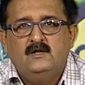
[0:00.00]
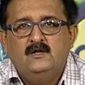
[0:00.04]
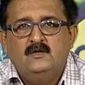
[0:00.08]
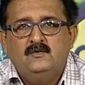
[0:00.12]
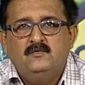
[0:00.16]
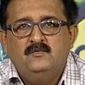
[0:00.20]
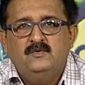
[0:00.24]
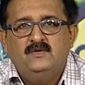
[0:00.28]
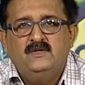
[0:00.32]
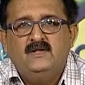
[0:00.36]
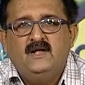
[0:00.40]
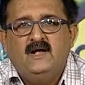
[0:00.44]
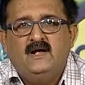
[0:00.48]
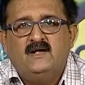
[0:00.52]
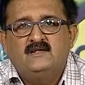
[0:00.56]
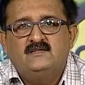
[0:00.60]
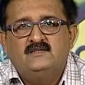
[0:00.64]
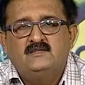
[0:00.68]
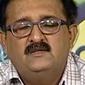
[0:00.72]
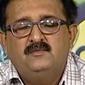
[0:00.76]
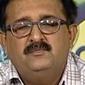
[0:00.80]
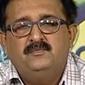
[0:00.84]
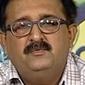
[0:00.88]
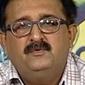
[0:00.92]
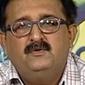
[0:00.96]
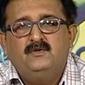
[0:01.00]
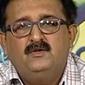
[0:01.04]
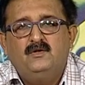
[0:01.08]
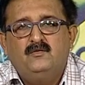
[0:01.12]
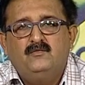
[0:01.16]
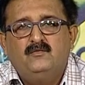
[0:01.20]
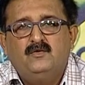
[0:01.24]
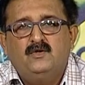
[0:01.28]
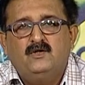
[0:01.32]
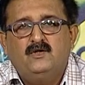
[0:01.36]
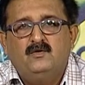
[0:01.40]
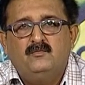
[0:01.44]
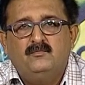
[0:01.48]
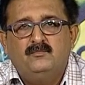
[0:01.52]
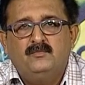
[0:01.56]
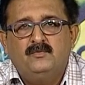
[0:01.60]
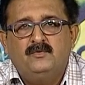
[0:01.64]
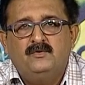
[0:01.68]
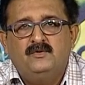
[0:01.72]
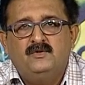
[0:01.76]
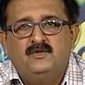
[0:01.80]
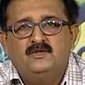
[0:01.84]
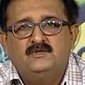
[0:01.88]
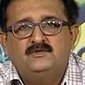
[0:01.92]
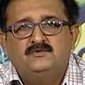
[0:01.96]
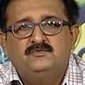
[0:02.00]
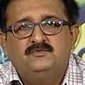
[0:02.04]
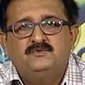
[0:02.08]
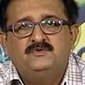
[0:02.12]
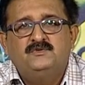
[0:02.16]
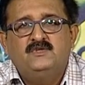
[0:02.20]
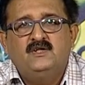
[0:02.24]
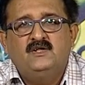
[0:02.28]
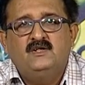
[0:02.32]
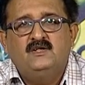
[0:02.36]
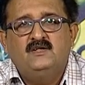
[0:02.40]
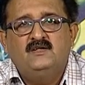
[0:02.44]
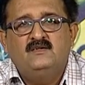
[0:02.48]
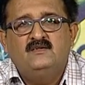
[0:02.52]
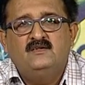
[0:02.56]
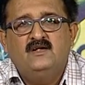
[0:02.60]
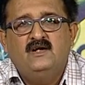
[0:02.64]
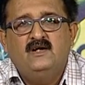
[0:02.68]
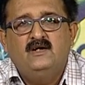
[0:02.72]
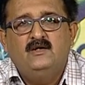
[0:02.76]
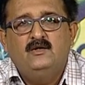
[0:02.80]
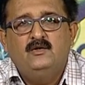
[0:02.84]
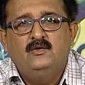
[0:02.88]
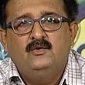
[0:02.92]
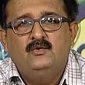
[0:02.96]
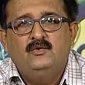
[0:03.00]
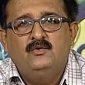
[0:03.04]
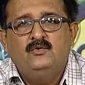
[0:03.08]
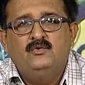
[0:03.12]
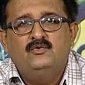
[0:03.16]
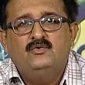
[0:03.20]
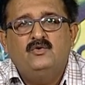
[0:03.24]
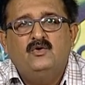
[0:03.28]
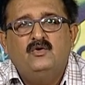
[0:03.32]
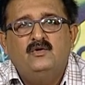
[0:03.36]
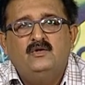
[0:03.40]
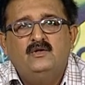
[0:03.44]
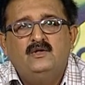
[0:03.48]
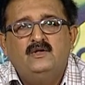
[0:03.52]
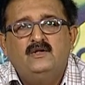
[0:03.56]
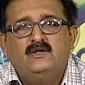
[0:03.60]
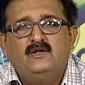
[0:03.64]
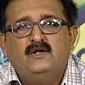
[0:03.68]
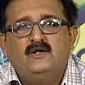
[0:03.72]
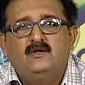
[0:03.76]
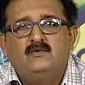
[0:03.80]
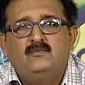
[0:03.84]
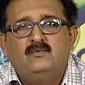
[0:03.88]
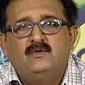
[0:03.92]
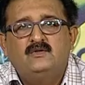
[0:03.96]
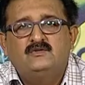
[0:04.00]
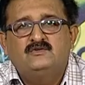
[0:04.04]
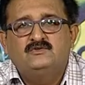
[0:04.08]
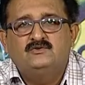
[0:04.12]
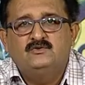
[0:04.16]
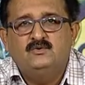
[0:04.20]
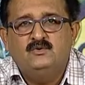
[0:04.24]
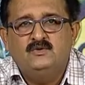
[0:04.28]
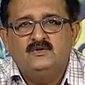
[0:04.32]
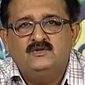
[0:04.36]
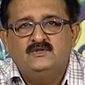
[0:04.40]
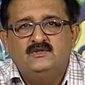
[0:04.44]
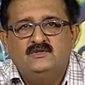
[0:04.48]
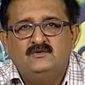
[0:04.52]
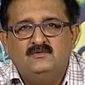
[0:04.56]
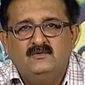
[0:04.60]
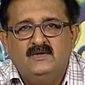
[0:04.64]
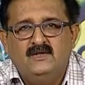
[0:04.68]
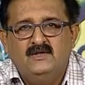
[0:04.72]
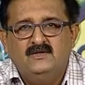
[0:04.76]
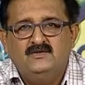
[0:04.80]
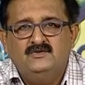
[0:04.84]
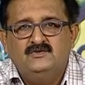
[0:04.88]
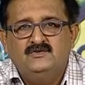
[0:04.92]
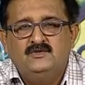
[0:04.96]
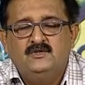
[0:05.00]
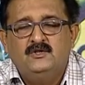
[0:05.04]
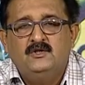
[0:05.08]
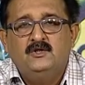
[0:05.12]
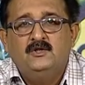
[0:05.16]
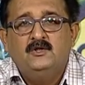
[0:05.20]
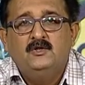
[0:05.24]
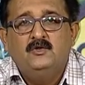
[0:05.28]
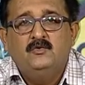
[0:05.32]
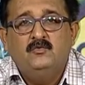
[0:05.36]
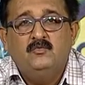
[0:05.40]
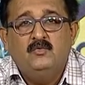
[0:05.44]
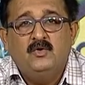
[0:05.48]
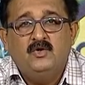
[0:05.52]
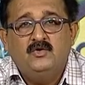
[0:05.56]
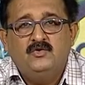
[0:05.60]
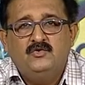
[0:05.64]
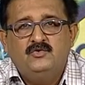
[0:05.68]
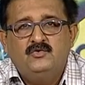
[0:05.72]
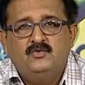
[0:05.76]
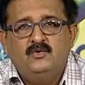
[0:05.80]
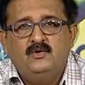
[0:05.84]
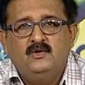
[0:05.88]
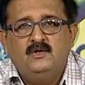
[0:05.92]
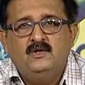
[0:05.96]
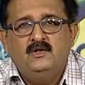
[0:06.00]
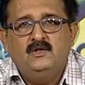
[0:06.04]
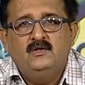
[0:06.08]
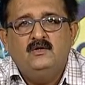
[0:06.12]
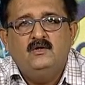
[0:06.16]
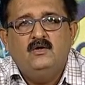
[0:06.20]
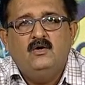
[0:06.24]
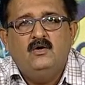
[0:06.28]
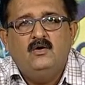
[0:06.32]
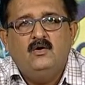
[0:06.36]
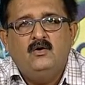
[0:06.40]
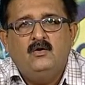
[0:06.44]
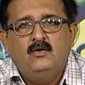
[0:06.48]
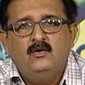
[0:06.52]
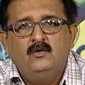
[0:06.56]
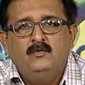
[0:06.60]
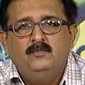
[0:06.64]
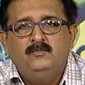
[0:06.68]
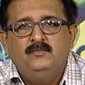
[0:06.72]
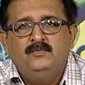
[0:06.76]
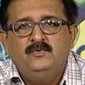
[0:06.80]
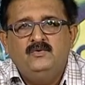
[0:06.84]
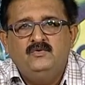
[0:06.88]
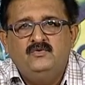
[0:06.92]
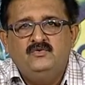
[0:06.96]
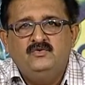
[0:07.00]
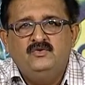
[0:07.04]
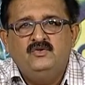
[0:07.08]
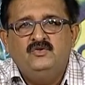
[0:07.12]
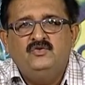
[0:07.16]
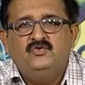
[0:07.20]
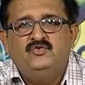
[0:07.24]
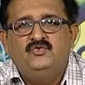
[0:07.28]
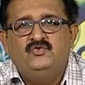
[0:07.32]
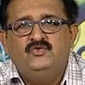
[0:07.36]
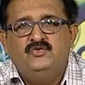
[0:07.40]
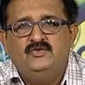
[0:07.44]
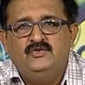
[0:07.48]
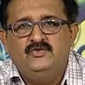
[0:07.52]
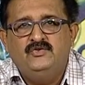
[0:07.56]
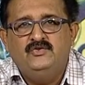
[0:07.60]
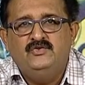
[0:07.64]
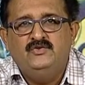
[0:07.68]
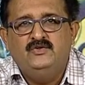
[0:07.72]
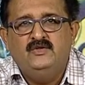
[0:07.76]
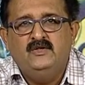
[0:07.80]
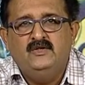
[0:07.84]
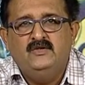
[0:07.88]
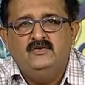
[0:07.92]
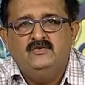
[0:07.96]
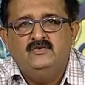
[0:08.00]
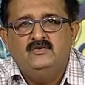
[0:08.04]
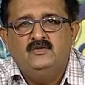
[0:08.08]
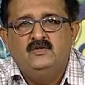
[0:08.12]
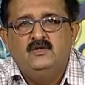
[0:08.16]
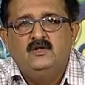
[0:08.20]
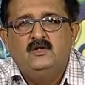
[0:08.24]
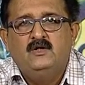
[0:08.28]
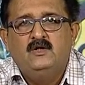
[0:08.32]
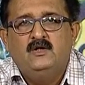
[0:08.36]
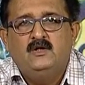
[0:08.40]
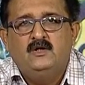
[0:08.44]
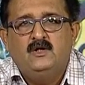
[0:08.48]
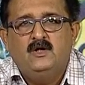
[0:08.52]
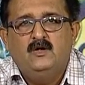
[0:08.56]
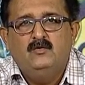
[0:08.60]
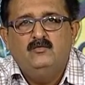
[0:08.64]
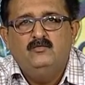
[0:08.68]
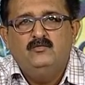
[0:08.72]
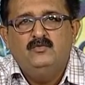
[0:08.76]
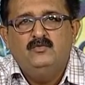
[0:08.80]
With the exception of the computers which are designed to use only network storage device, virtually all PCs these days come